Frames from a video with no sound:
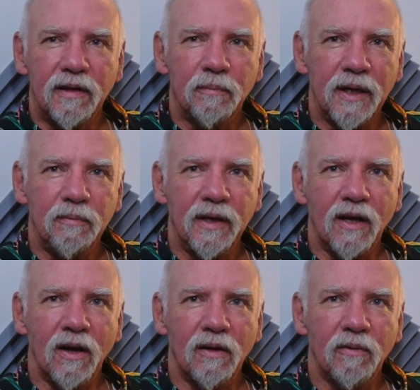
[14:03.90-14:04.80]
made me,
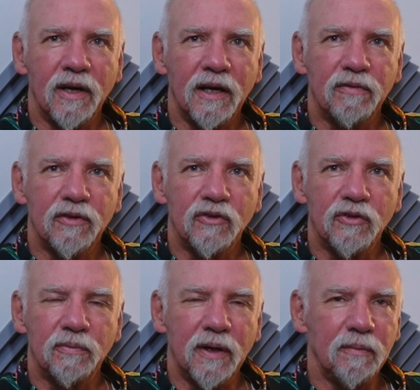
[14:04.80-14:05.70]
when I first
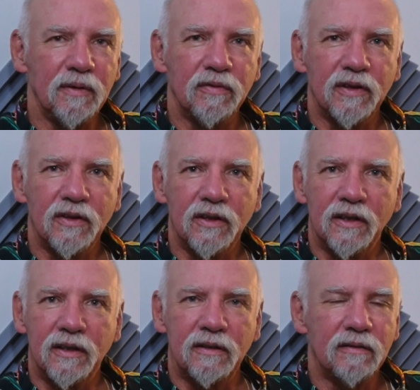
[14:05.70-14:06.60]
used, made me feel
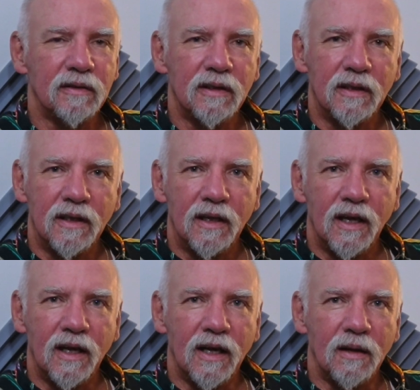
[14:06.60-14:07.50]
good.
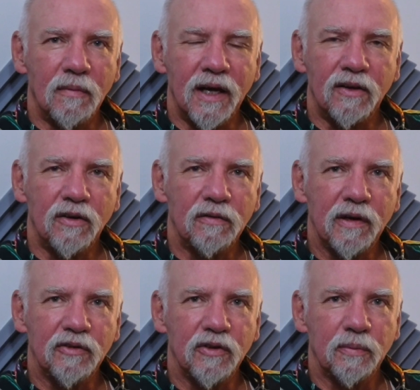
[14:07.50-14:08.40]
I don't know if I
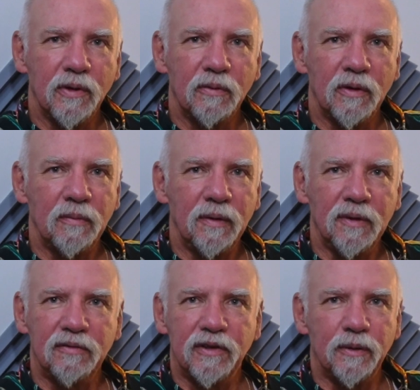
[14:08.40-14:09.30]
was to the point where it made
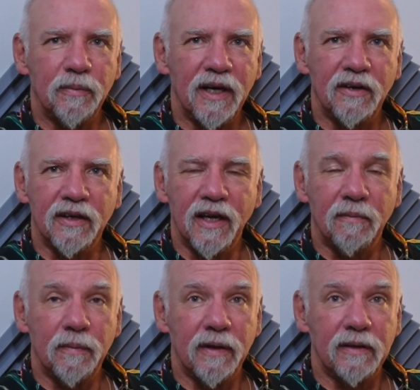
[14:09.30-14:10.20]
me feel better
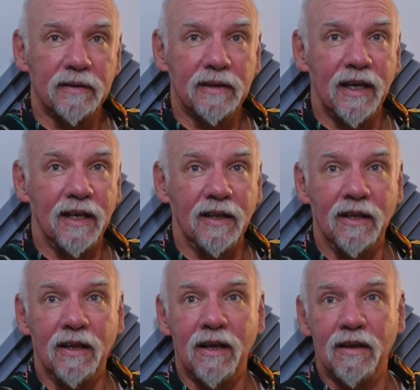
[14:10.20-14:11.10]
yet, but I
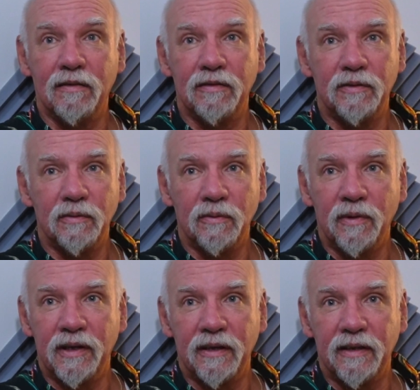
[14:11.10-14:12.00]
loved
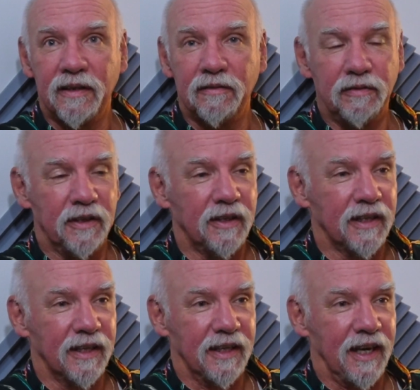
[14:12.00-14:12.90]
the feeling
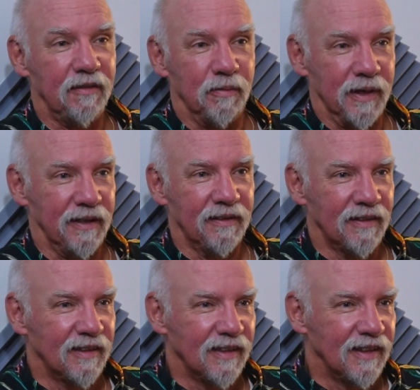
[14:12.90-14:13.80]
it gave me.
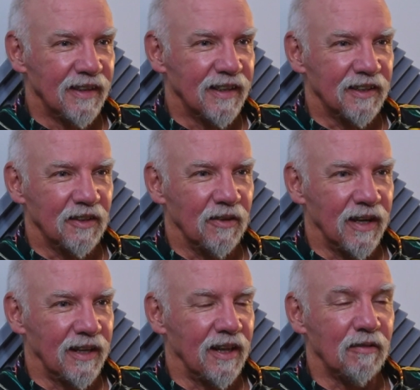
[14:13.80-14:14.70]
I loved